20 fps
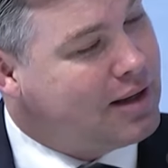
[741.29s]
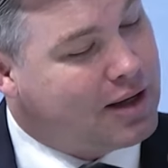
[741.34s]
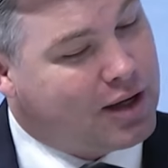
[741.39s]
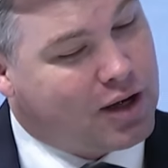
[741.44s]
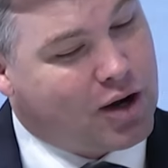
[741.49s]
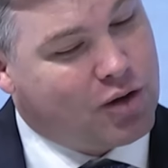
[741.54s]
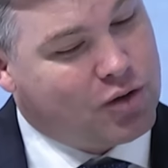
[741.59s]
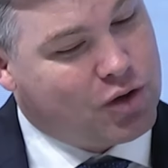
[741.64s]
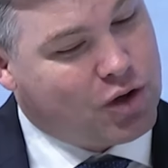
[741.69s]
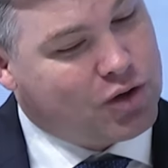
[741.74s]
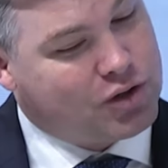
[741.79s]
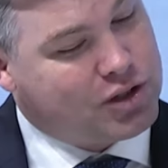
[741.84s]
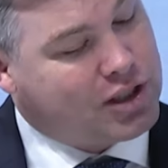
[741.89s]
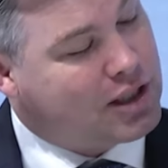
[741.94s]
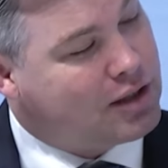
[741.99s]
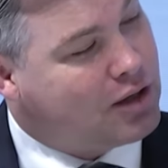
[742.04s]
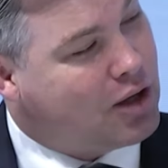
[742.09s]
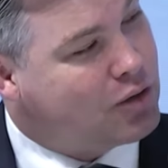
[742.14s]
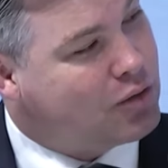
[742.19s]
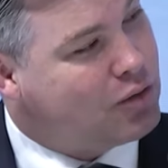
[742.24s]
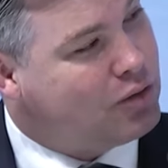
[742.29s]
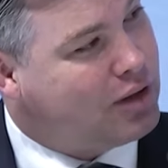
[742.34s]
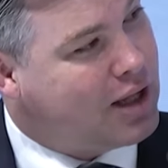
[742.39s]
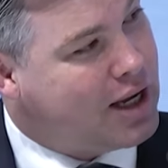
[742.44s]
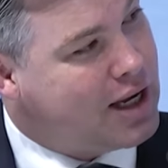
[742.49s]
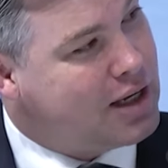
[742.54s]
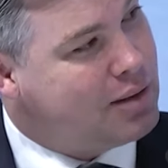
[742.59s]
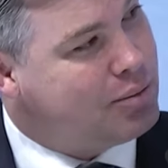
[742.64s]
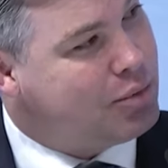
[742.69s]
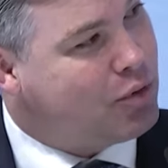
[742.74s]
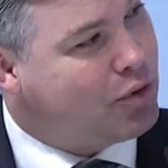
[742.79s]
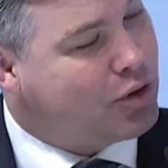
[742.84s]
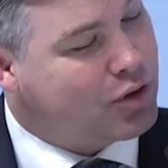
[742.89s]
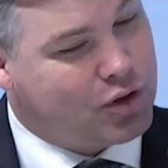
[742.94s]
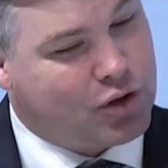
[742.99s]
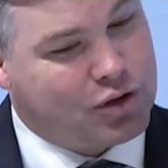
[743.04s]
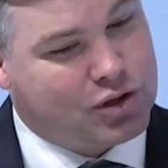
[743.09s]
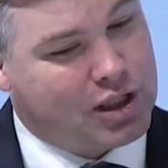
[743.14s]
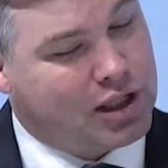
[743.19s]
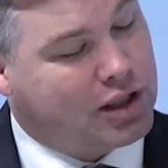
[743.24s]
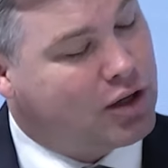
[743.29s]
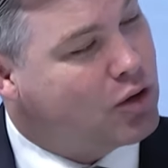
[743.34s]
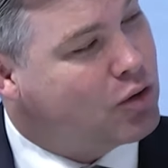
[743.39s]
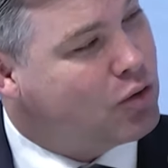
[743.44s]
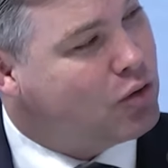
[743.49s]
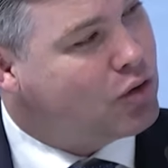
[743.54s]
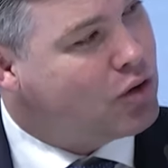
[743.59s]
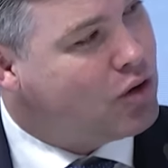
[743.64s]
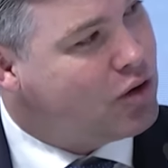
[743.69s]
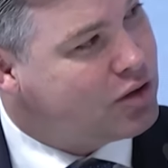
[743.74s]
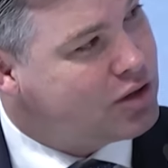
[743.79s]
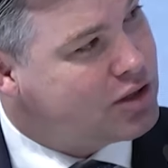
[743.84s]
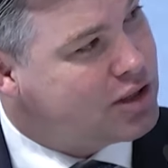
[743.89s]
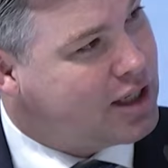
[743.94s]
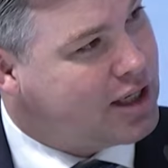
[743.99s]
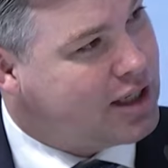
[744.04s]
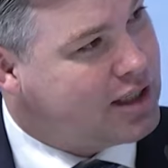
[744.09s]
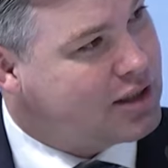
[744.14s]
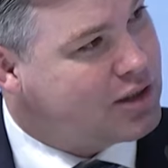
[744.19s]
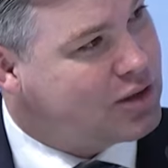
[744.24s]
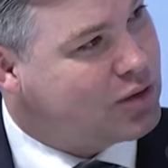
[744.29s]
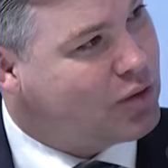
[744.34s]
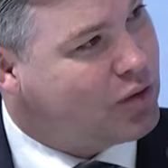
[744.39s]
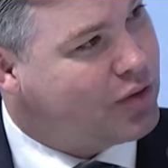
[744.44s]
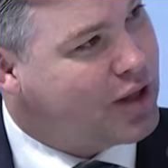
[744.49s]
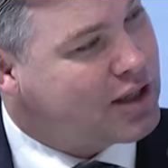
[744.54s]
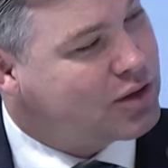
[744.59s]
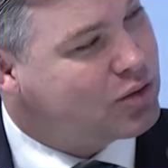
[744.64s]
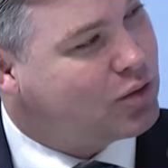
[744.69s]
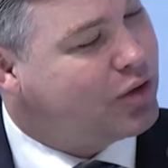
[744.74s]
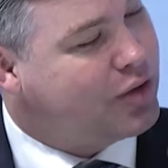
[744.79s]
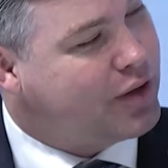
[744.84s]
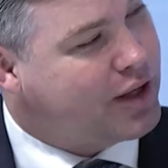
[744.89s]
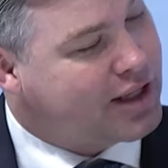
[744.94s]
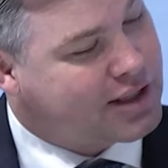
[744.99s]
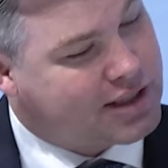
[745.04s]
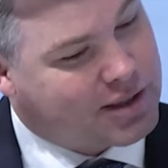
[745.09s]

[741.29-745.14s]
Using local labour or using local content or that sort of thing.